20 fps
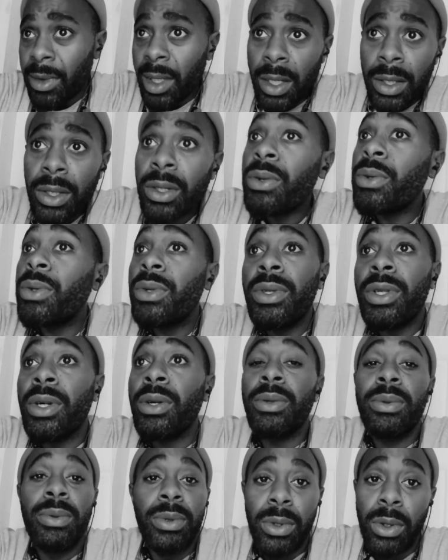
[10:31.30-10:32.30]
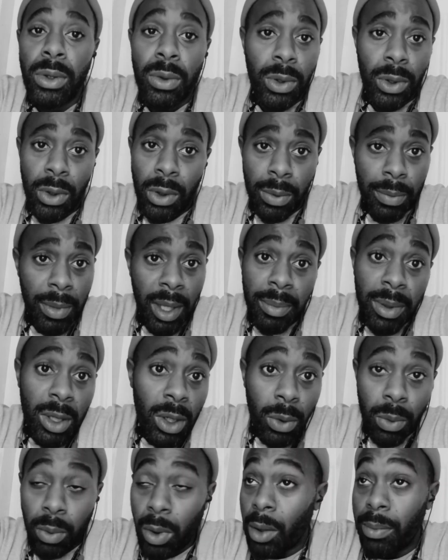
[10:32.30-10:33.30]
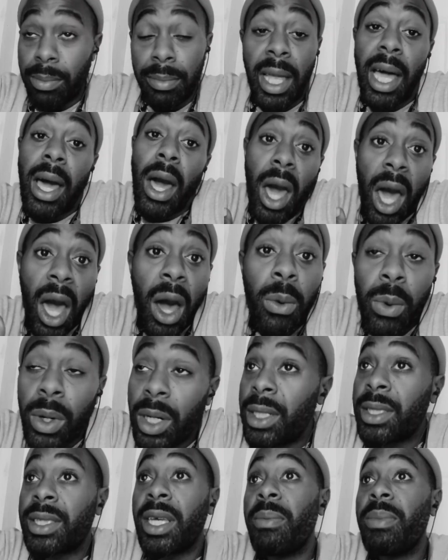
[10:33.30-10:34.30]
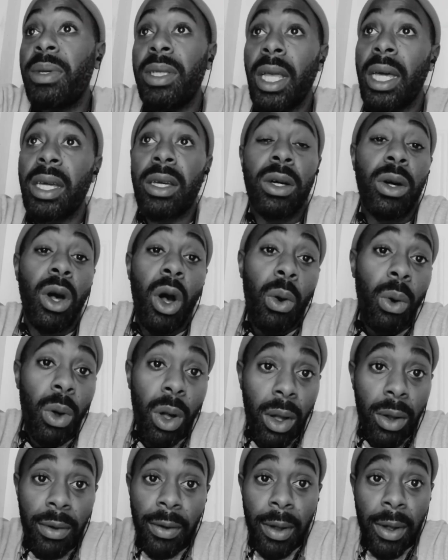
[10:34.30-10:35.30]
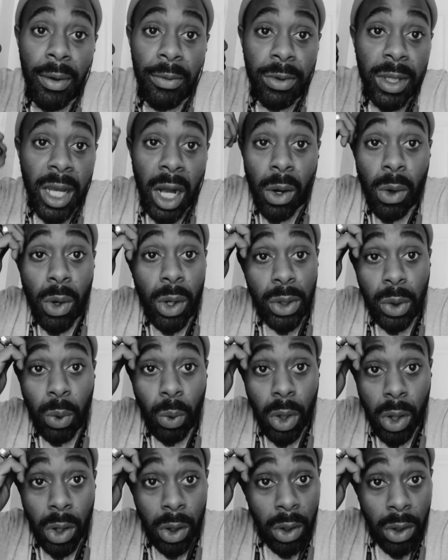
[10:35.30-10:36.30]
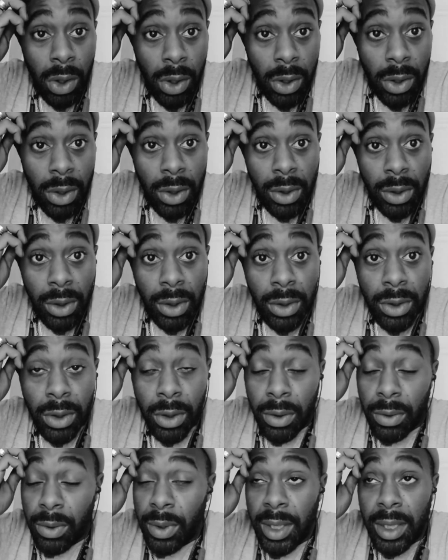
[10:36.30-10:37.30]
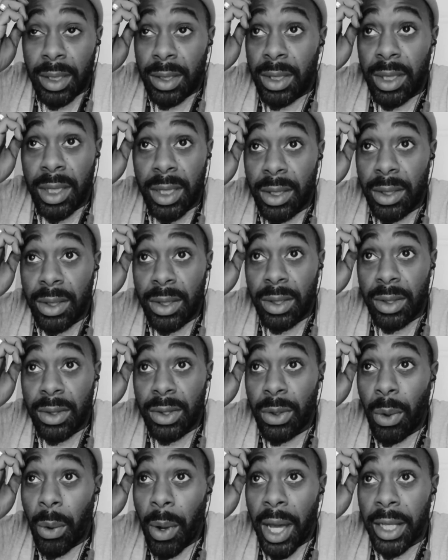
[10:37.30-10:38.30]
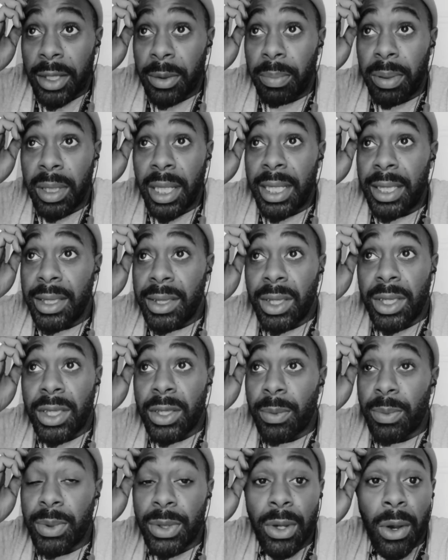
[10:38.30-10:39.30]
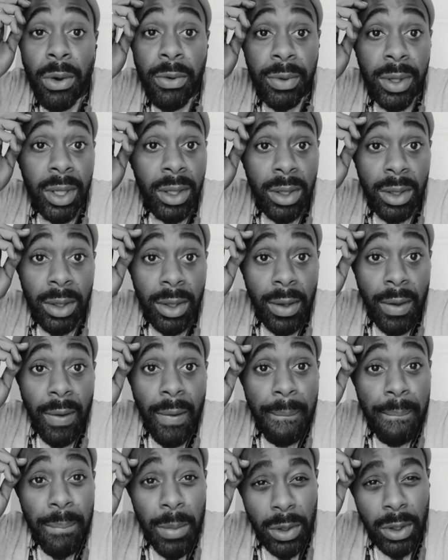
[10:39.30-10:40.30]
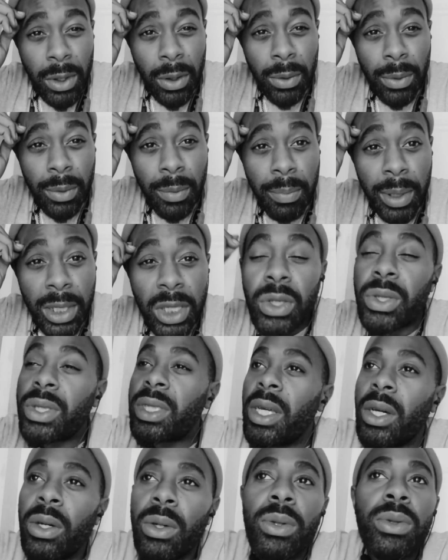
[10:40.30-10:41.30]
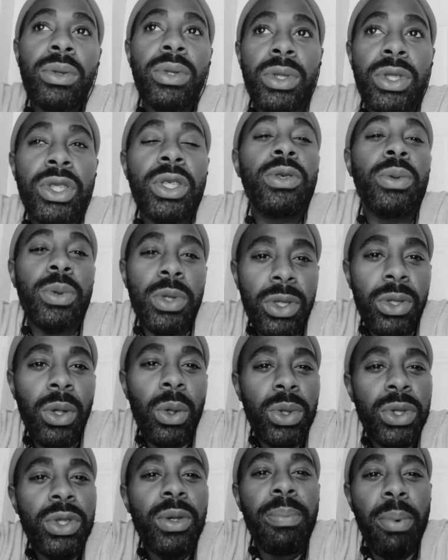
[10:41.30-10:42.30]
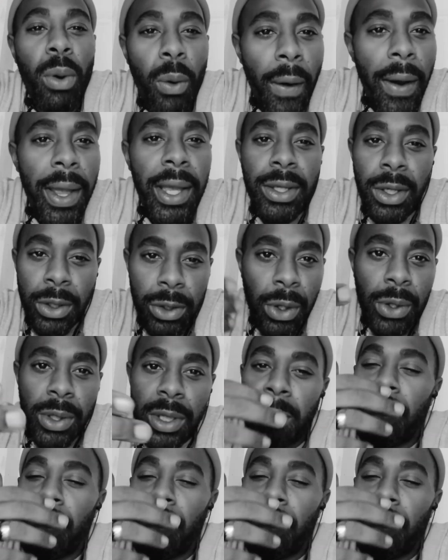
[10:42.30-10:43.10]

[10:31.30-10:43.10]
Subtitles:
And you know, you're maybe how I was, I'd be like a flower on the wall, you know, and just so out of place, just observant, you know, but you still show support in a third